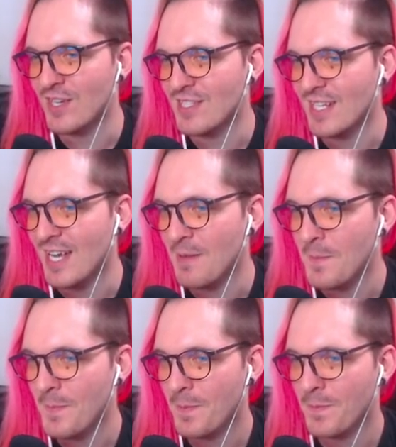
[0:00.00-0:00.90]
today.
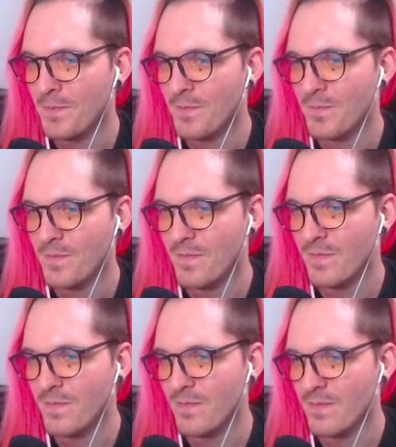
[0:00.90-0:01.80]

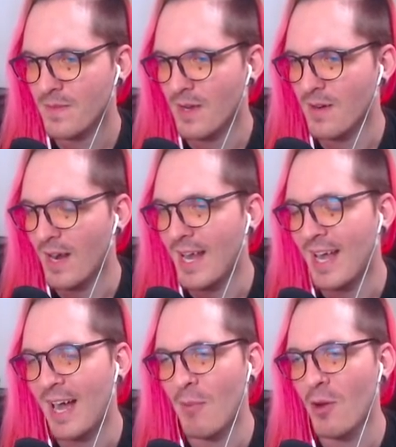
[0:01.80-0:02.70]
All right,
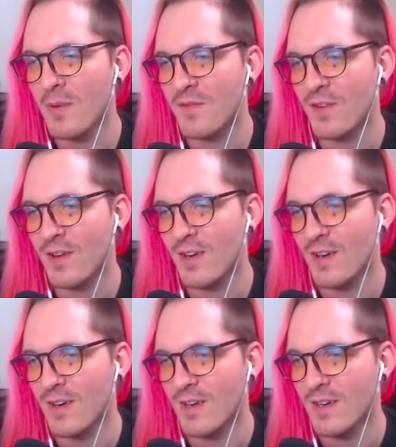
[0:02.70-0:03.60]
I'm hoping
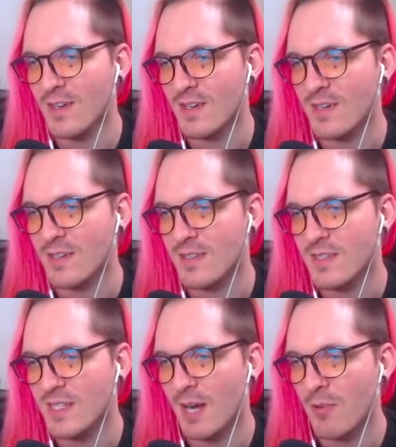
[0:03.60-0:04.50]
for
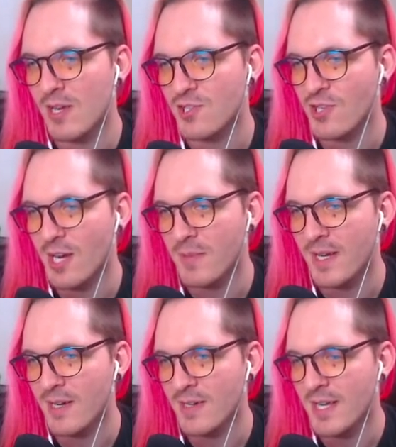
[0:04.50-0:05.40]
stopwatch drop
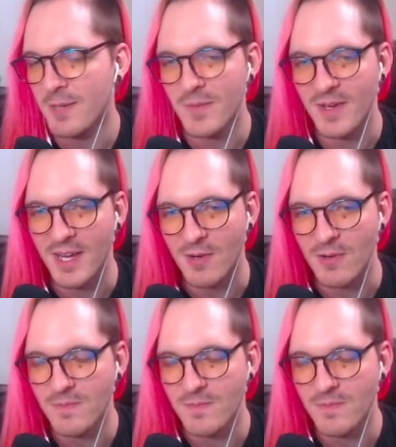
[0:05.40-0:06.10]
here. Nope. Okay, cool.